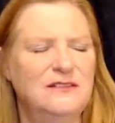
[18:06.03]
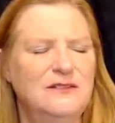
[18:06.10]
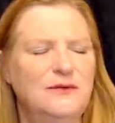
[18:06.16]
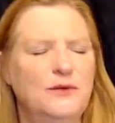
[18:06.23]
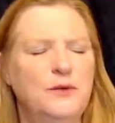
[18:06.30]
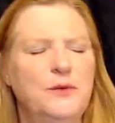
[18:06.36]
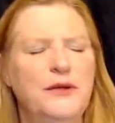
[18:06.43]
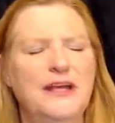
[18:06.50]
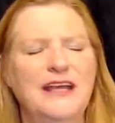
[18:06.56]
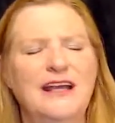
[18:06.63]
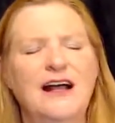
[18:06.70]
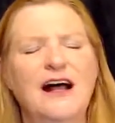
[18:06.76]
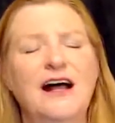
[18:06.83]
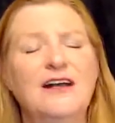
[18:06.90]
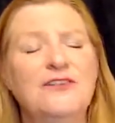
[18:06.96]
We're bringing
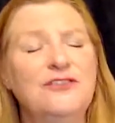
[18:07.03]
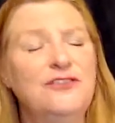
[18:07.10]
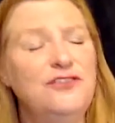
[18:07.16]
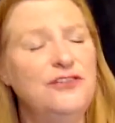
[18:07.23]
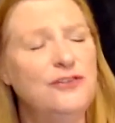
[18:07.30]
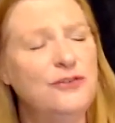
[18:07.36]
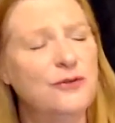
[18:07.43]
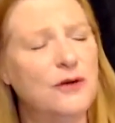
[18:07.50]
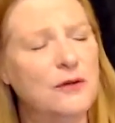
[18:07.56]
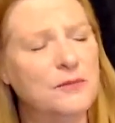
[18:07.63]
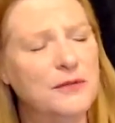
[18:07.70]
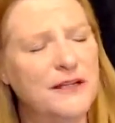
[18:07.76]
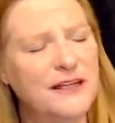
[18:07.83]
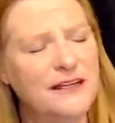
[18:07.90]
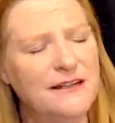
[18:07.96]
oxygen to our
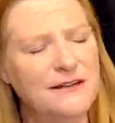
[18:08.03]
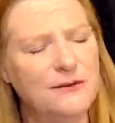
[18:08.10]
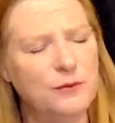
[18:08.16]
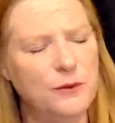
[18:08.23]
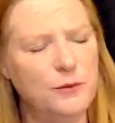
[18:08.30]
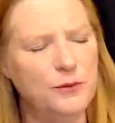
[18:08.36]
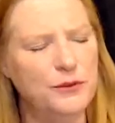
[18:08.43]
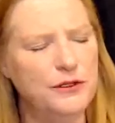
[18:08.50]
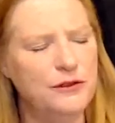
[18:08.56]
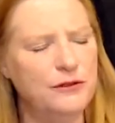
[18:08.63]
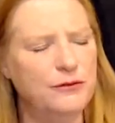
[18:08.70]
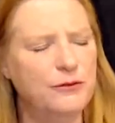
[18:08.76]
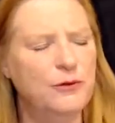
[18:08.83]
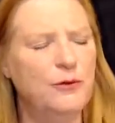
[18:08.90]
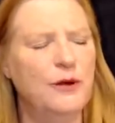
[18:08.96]
blood as we breathe
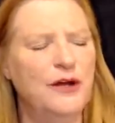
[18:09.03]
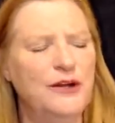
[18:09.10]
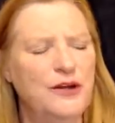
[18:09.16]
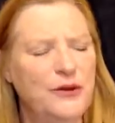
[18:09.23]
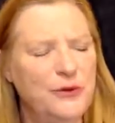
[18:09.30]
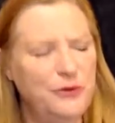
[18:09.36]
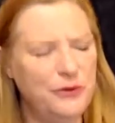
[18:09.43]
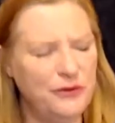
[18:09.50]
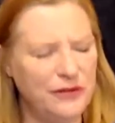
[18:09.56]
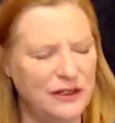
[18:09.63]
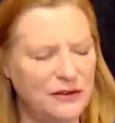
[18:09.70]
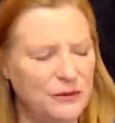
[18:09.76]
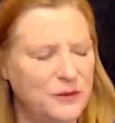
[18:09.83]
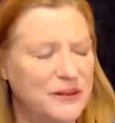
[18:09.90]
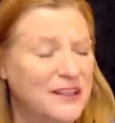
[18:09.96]
through our nose.
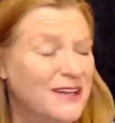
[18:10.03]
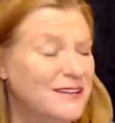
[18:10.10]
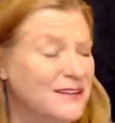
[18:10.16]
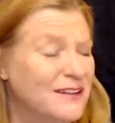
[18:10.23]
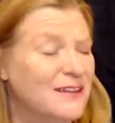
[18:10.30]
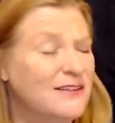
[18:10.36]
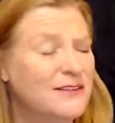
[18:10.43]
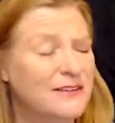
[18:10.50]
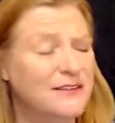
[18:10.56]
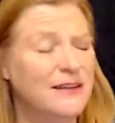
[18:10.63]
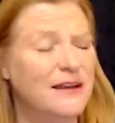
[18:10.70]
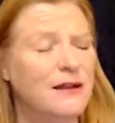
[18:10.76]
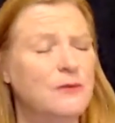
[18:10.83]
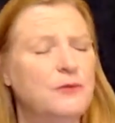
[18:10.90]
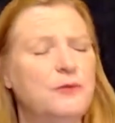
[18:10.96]
That's what that does is it
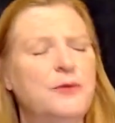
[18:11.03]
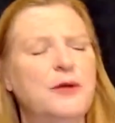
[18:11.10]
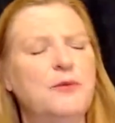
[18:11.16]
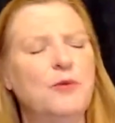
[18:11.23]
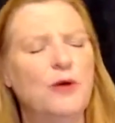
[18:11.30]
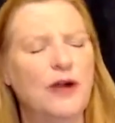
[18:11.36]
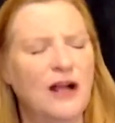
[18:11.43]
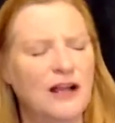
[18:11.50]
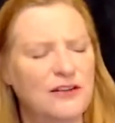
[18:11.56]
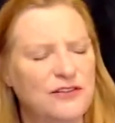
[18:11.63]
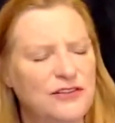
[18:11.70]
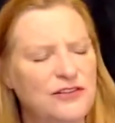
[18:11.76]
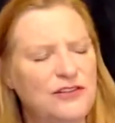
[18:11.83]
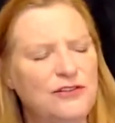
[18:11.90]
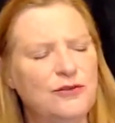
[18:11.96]
helps bring more
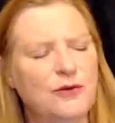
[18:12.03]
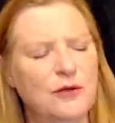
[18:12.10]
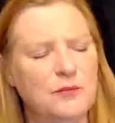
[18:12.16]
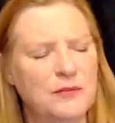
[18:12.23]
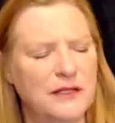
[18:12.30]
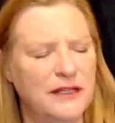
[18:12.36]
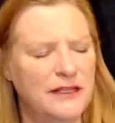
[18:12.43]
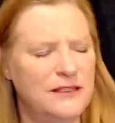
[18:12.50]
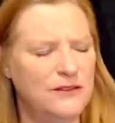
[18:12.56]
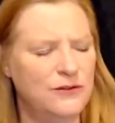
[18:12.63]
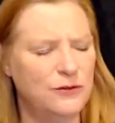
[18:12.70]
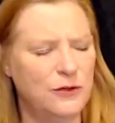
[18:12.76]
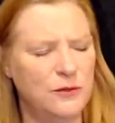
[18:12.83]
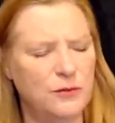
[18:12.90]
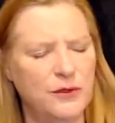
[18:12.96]
oxygen to our blood and
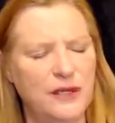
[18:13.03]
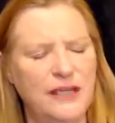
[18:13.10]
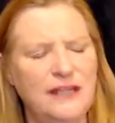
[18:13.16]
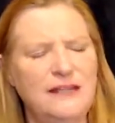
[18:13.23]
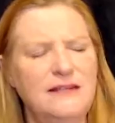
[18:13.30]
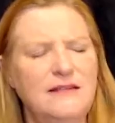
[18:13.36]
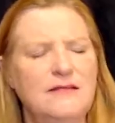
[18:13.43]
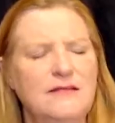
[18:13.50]
to our brain.